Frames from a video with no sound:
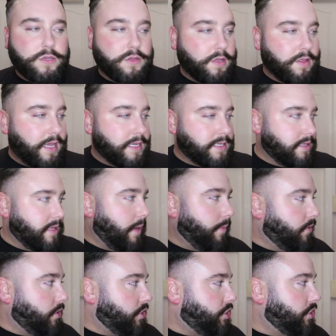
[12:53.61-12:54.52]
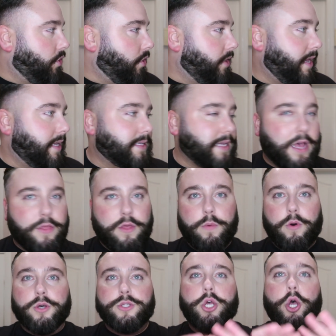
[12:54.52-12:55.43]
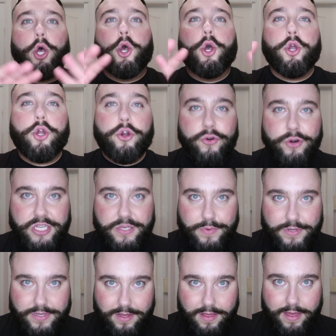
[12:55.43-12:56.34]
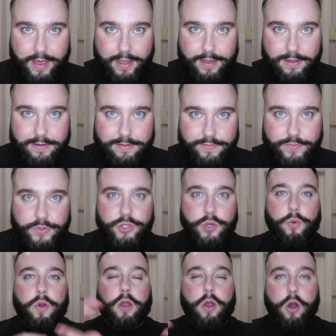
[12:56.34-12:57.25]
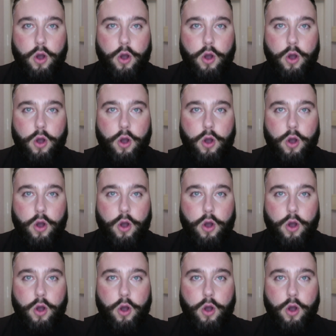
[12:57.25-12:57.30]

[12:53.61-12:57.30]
So the last thing that I'm going to show you is like the most Christmassy thing that we've